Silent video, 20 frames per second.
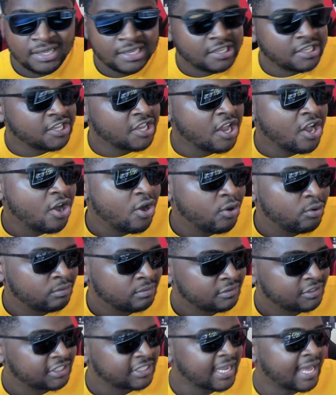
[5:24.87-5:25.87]
Yo,
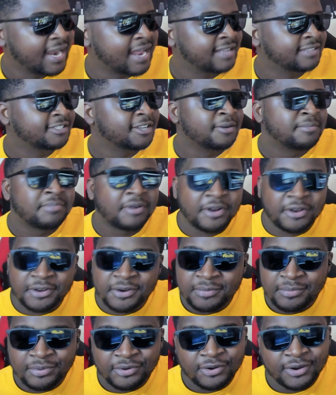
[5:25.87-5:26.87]
shout out to
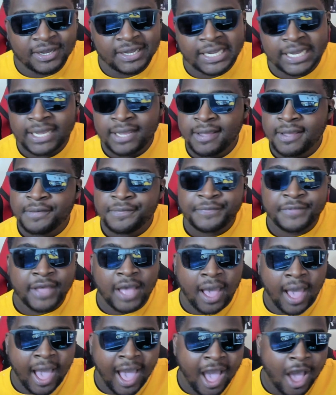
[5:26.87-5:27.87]
Burna Boy.
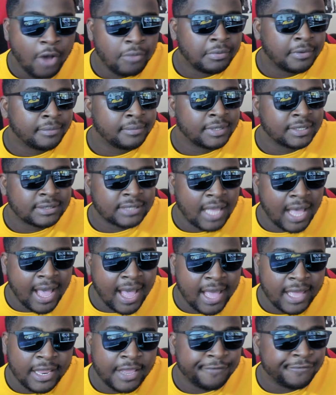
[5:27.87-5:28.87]
The album is
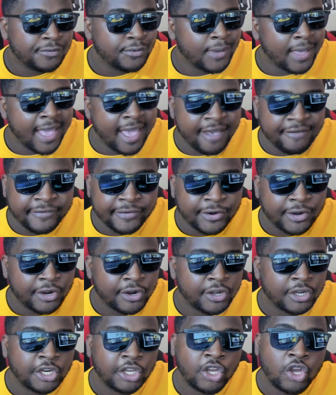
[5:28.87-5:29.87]
hot. If you haven't
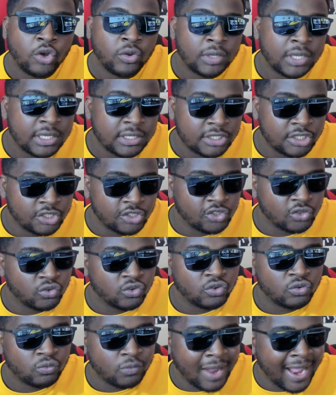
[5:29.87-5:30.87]
heard it, go listen
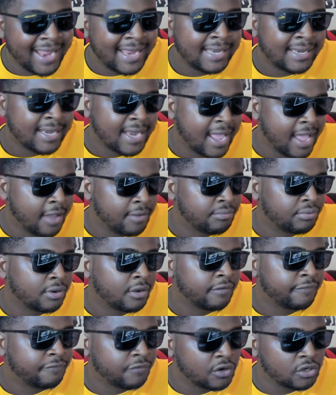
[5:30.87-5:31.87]
to it right now,
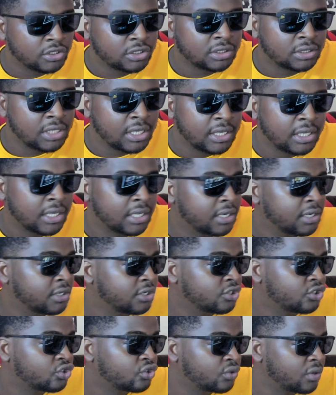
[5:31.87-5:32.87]
bro. First link in the
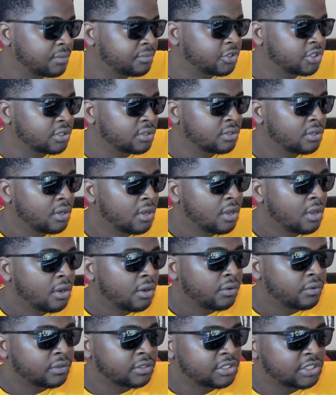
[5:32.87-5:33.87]
description.
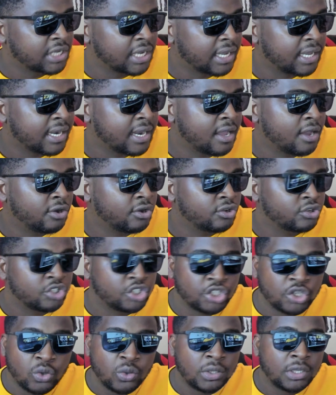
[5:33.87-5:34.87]
Go check it out. Go
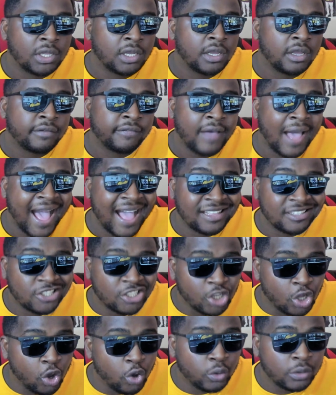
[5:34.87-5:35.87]
show love. I
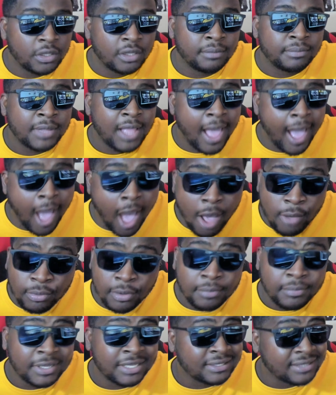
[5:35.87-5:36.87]
told them the
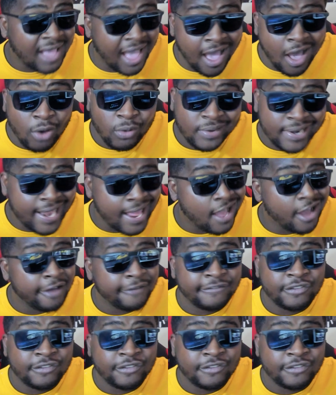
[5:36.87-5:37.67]
album is out now.